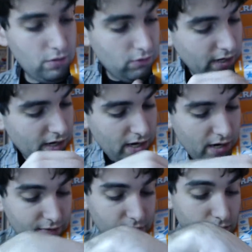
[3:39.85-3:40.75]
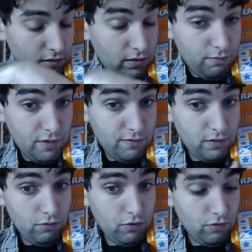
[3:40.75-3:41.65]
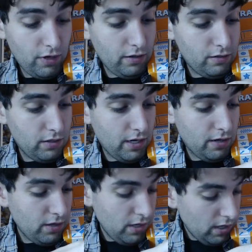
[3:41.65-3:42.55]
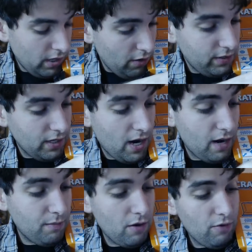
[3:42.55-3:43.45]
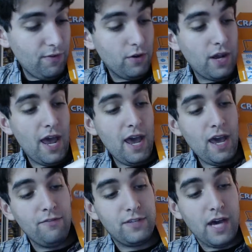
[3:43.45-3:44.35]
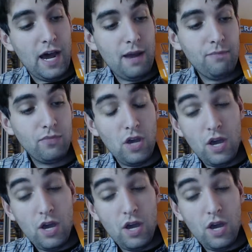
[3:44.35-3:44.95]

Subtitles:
we have in this month's Loot Crate. Now, here is the item they revealed ahead of time.